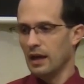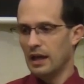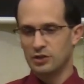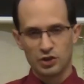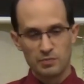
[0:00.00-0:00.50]

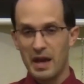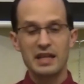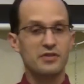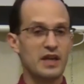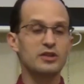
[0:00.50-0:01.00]
and just
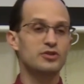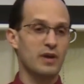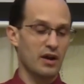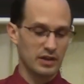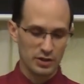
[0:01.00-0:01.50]
many things
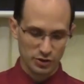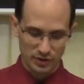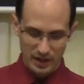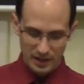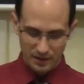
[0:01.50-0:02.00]
throughout
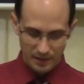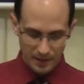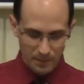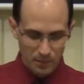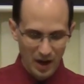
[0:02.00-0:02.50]
history.
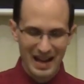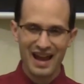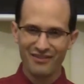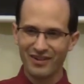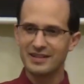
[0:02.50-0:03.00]
But
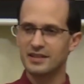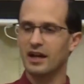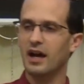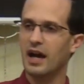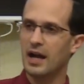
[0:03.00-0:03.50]
every
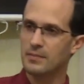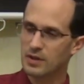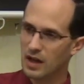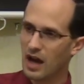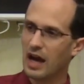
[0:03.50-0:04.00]

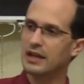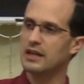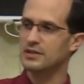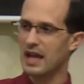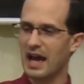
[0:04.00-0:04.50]
time God
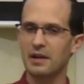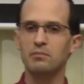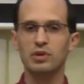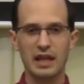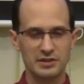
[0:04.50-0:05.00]
has had a
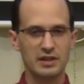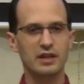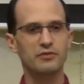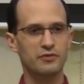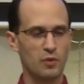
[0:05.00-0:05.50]

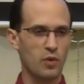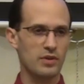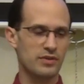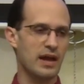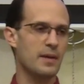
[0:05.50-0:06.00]
blessing
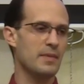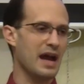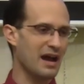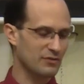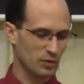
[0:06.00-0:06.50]
for them
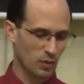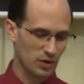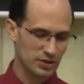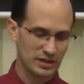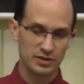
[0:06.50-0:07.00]

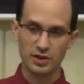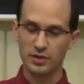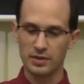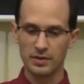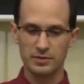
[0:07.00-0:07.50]
afterwards. And so
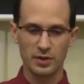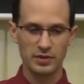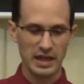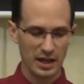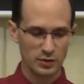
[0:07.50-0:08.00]

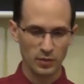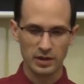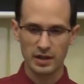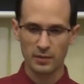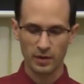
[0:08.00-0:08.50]
the next
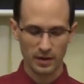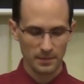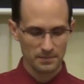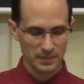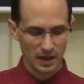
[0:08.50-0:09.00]
one
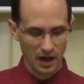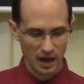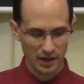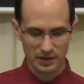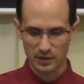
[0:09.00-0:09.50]

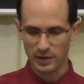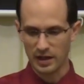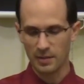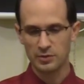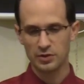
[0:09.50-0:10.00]
that we
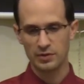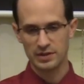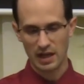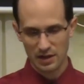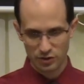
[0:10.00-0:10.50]
come to
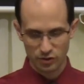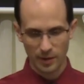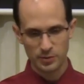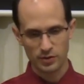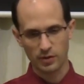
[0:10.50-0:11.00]
is not a
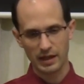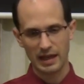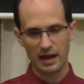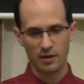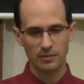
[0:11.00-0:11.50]
scriptural
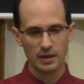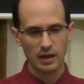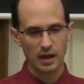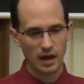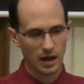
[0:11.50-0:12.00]
account,
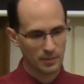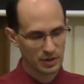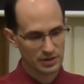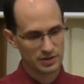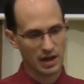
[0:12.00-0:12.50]

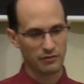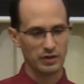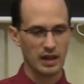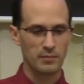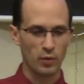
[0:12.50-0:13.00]
but it's
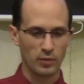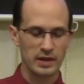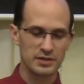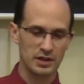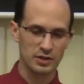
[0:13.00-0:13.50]
definitely a more
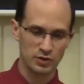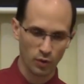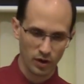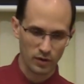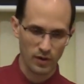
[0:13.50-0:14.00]
recent
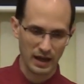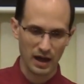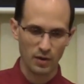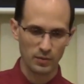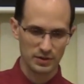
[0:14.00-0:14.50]
historical
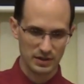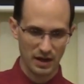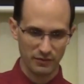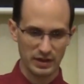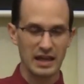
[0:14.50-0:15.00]
account, was
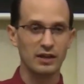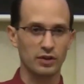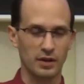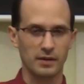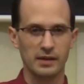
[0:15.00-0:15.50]
definitely
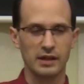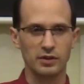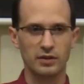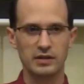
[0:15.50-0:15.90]
Hitler